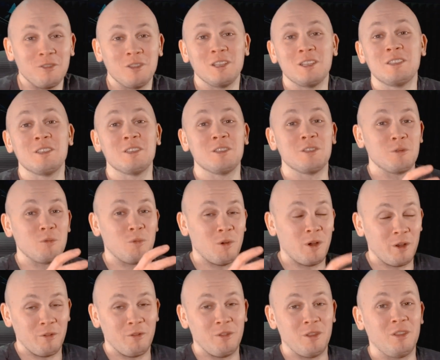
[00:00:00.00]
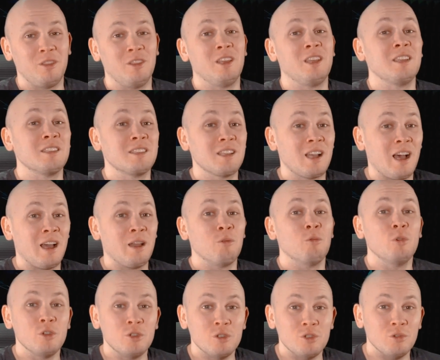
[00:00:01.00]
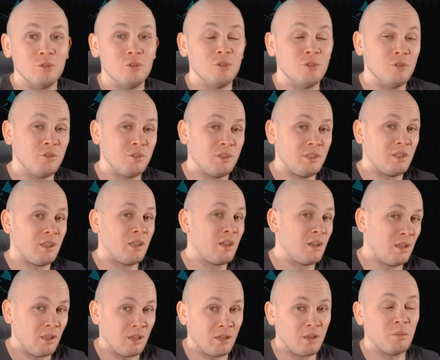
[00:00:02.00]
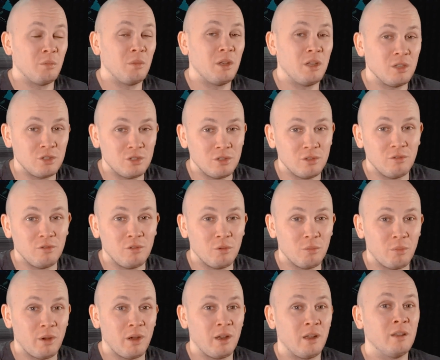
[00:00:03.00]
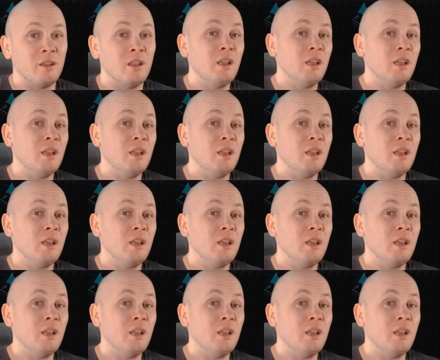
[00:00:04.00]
this is one of the things I would do using the color combination of your brand,